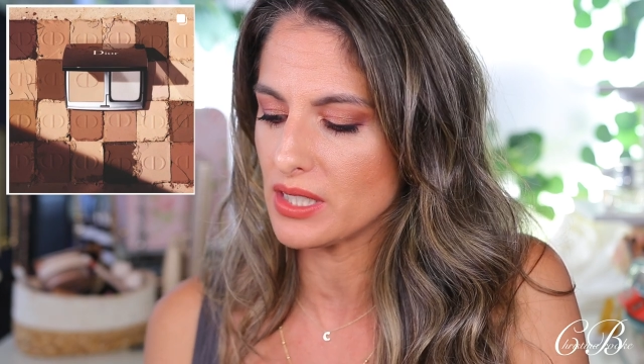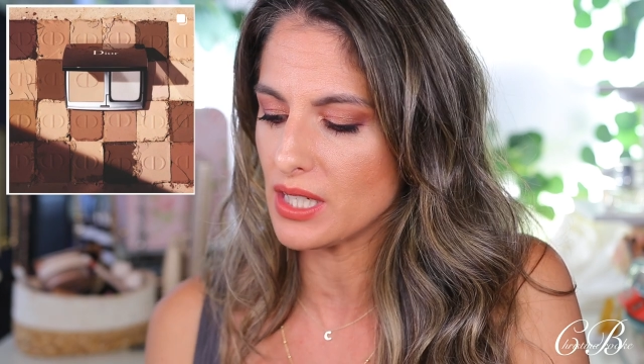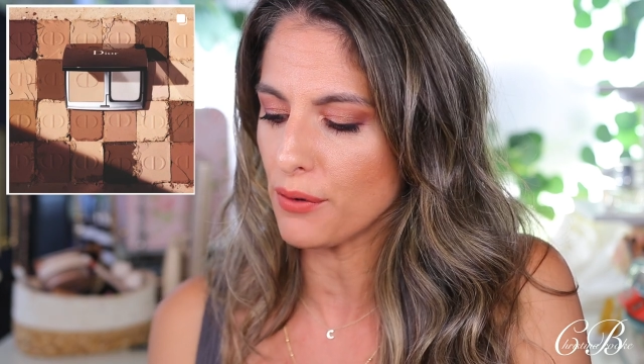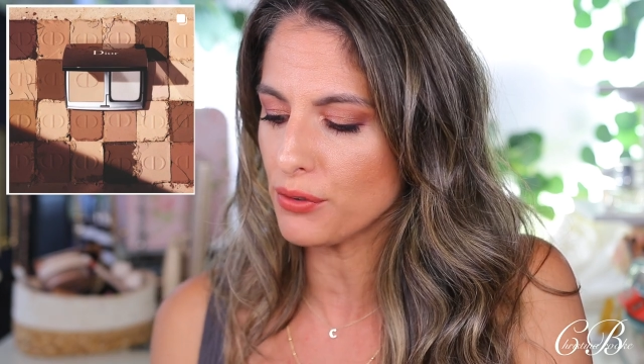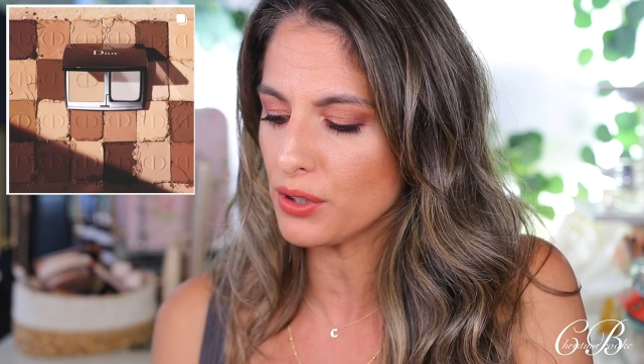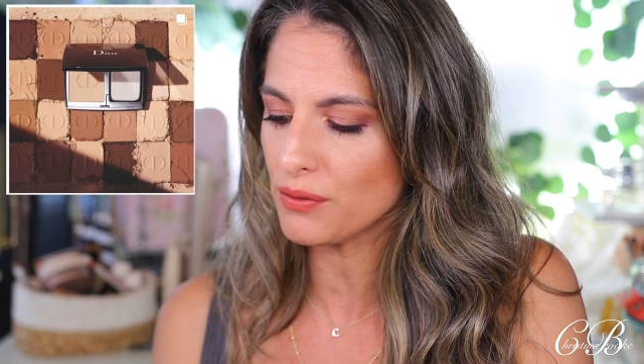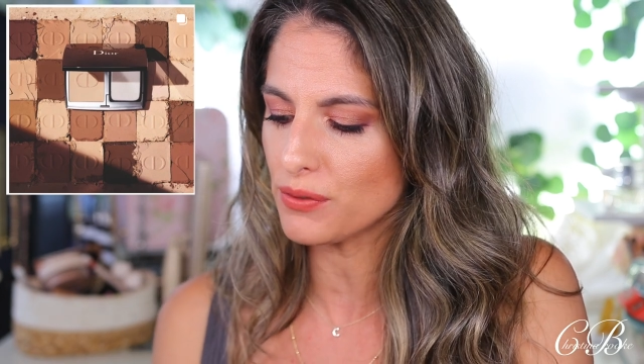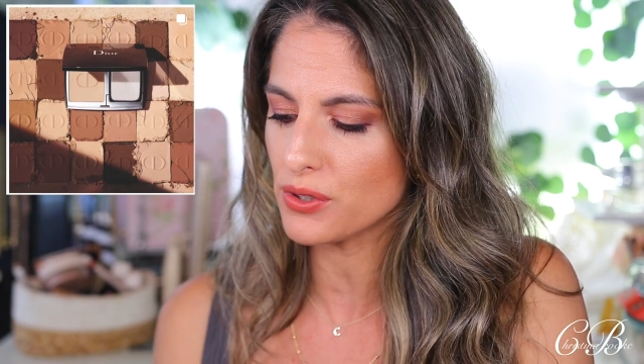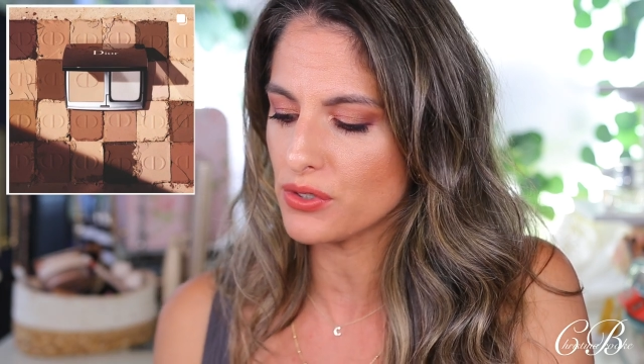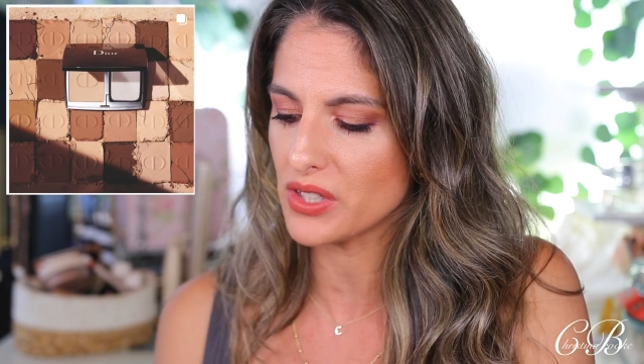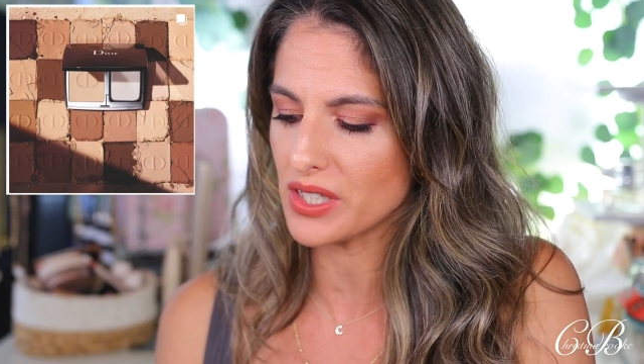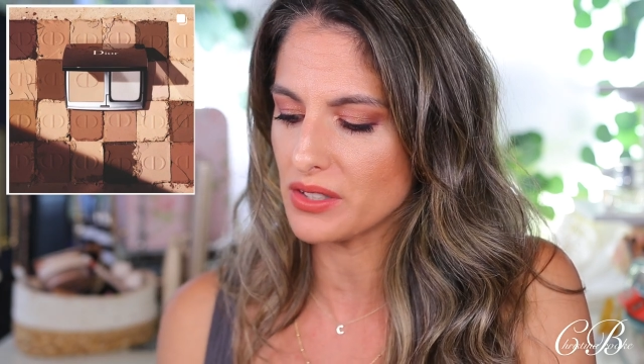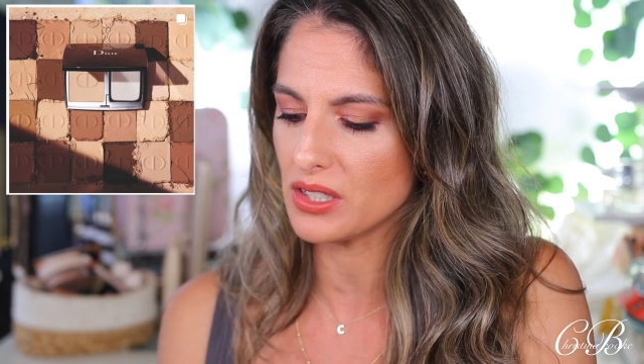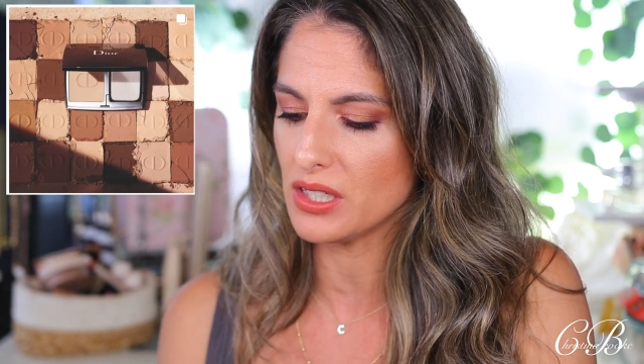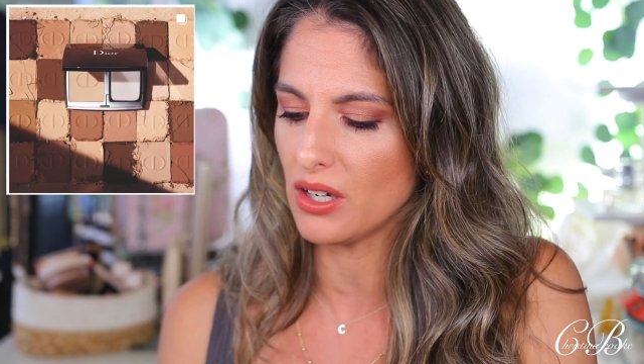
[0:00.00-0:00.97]
Definitely for
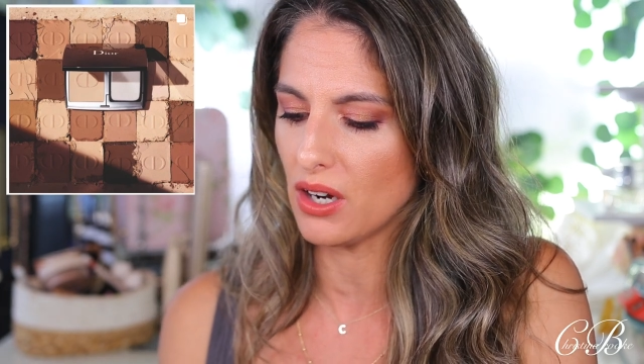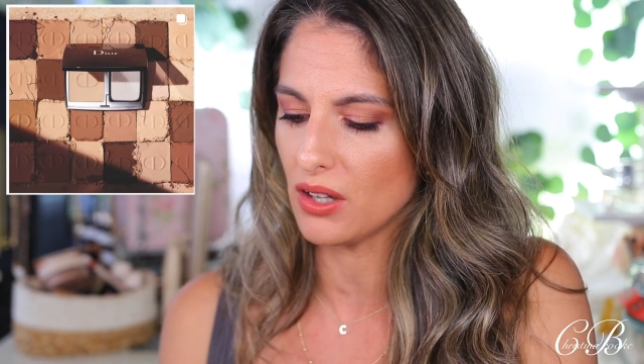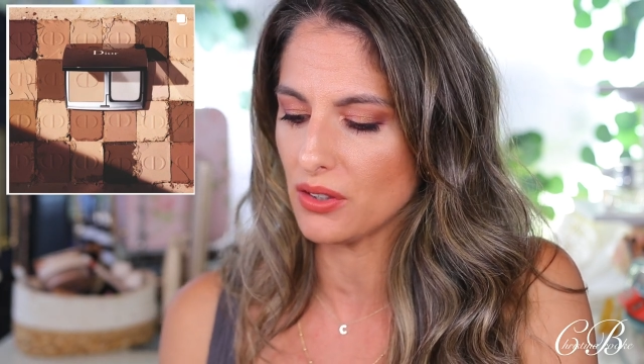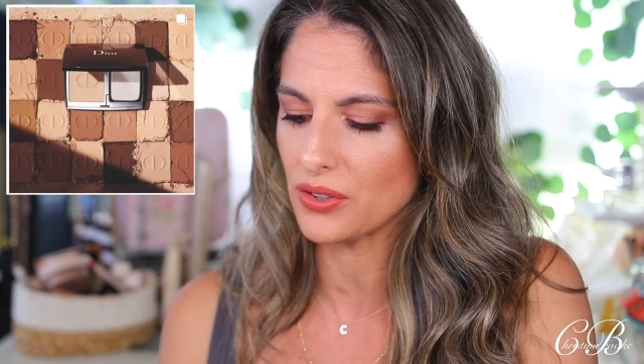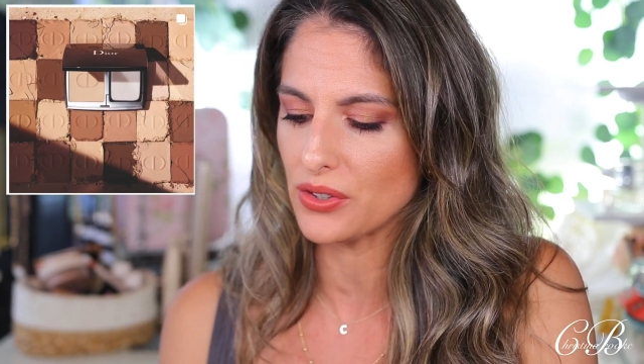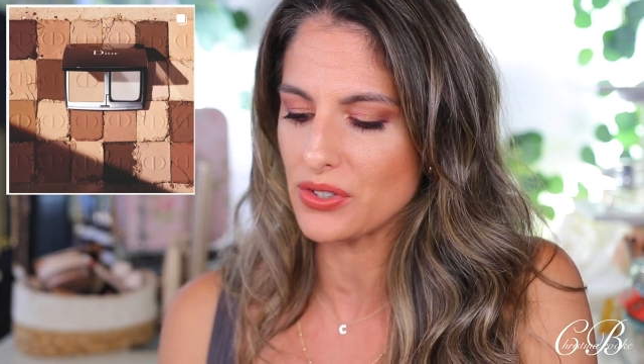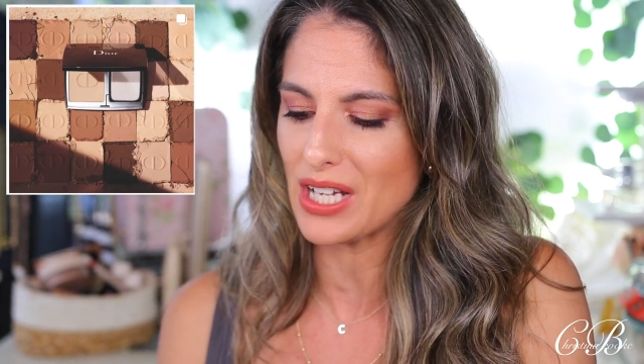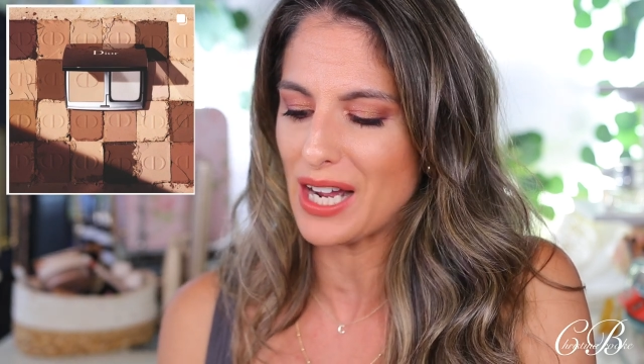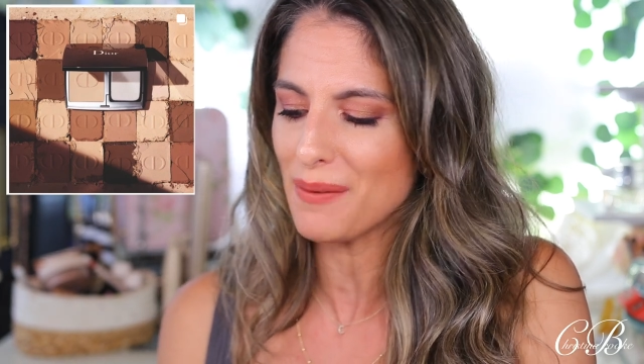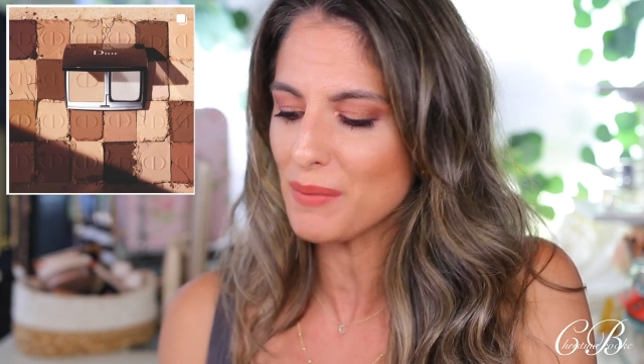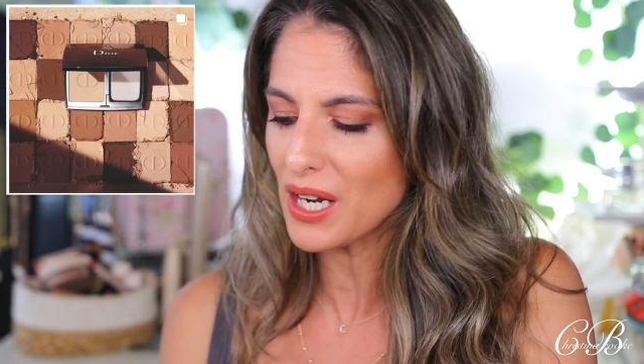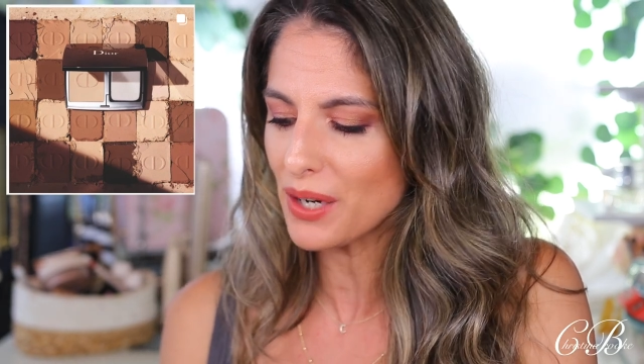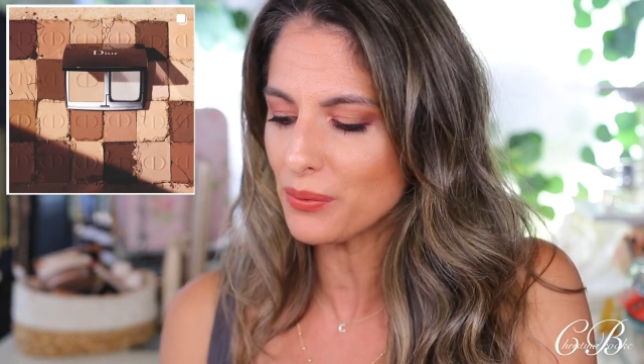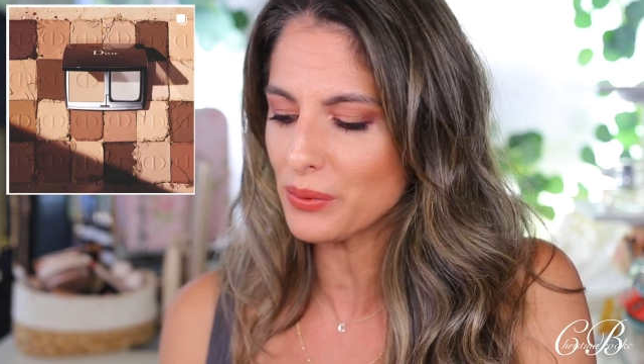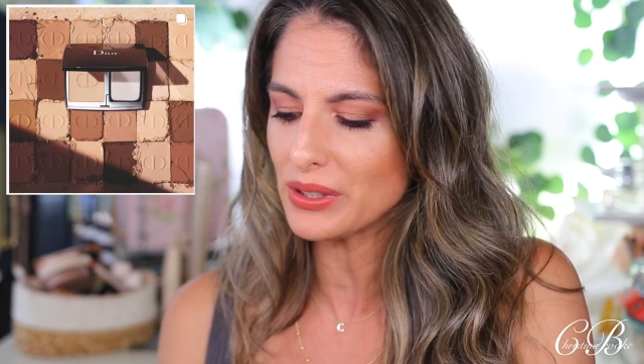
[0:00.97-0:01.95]
$60, I'm
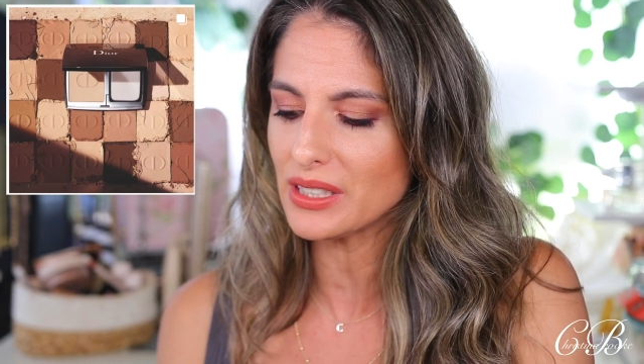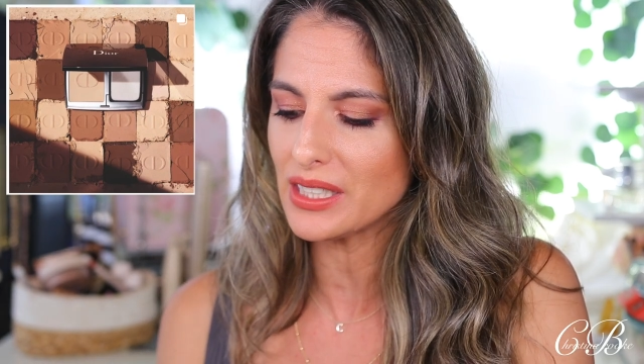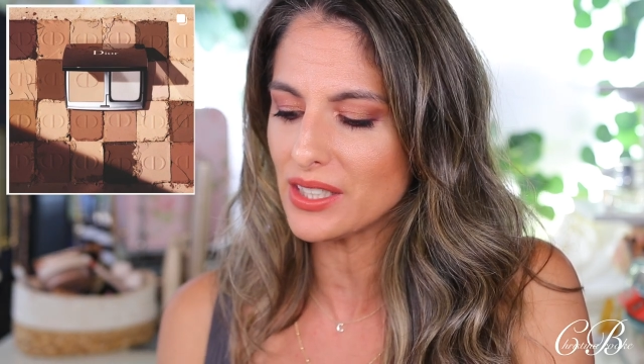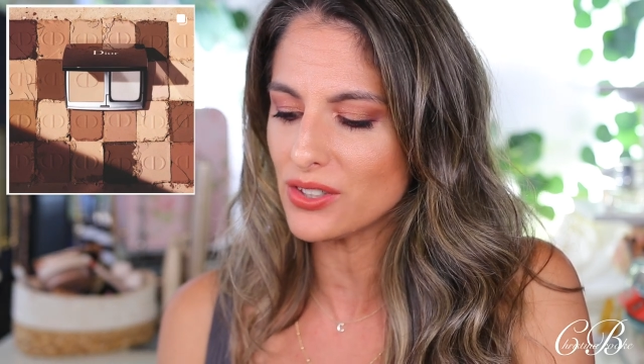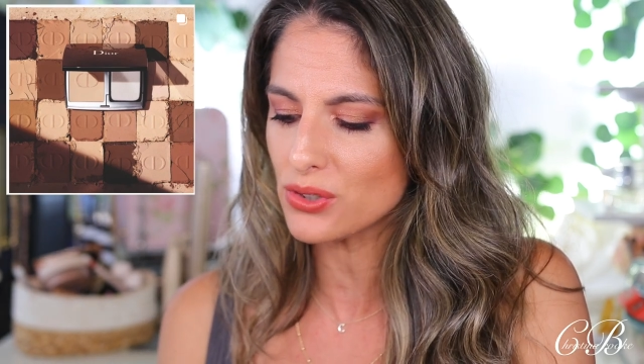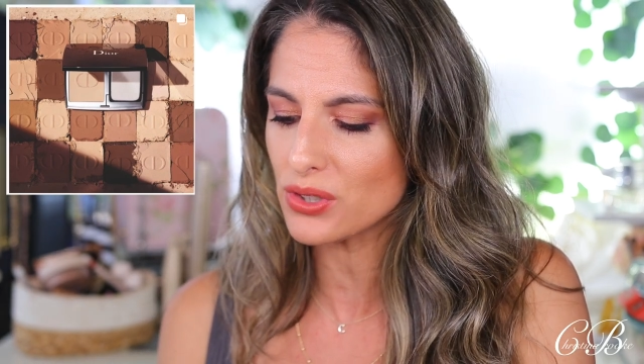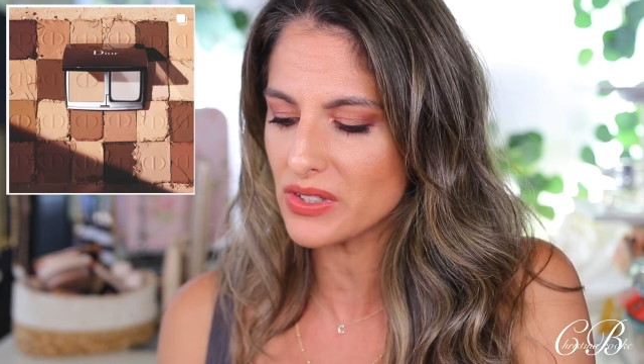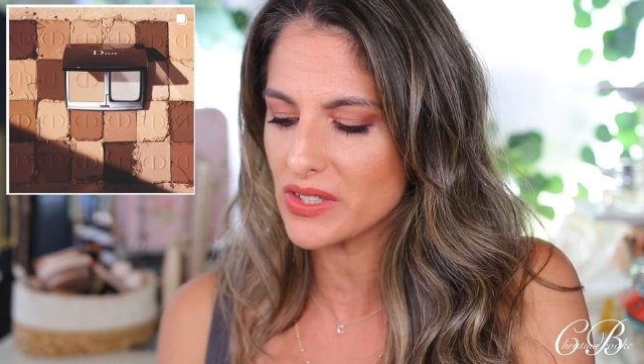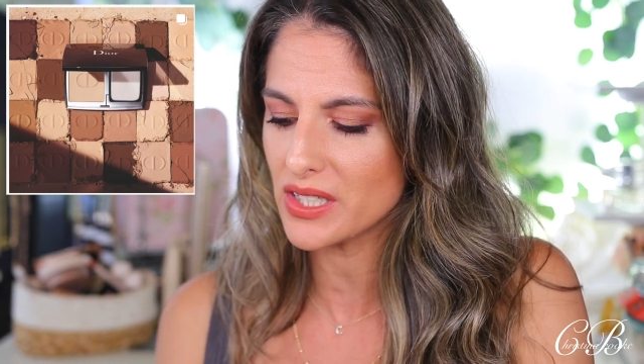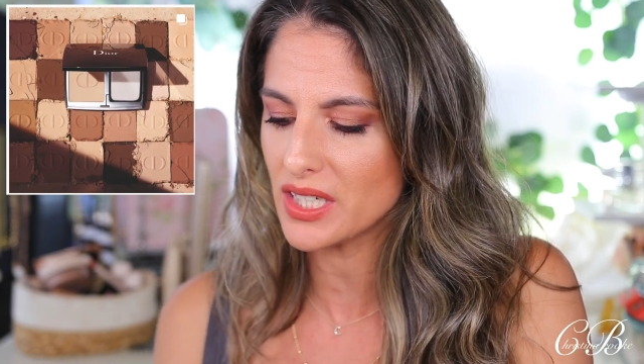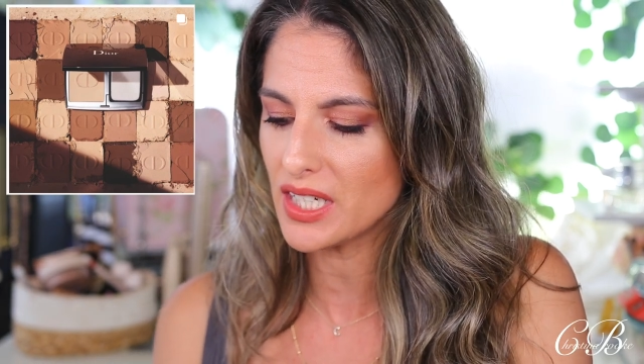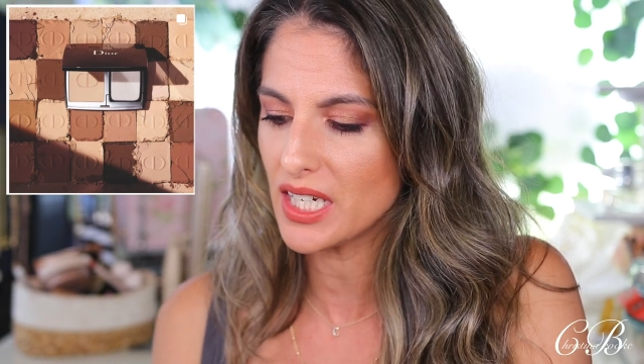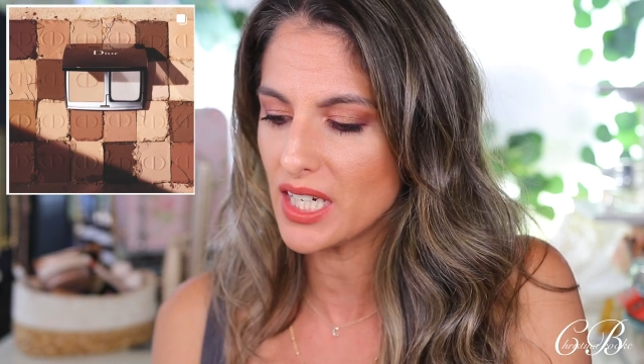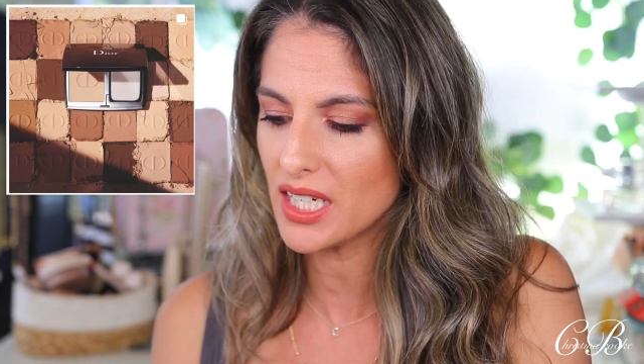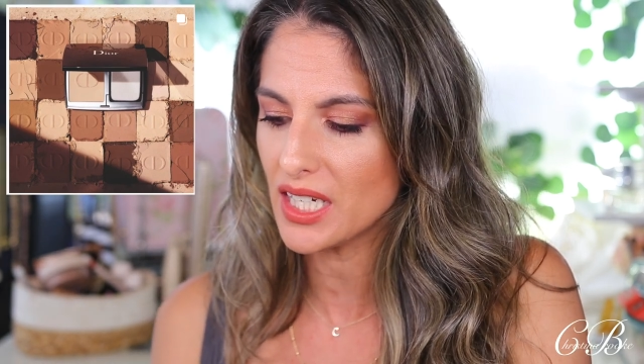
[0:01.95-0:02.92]
not really interested
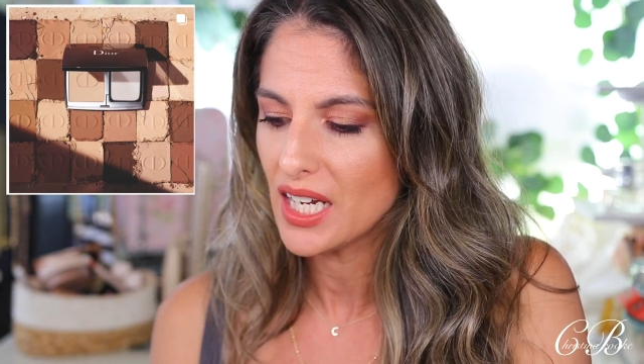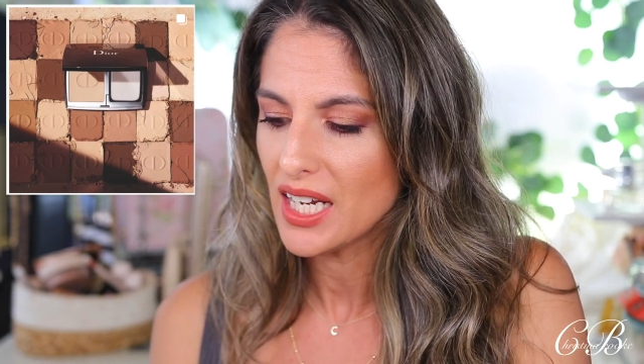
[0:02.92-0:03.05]
in it.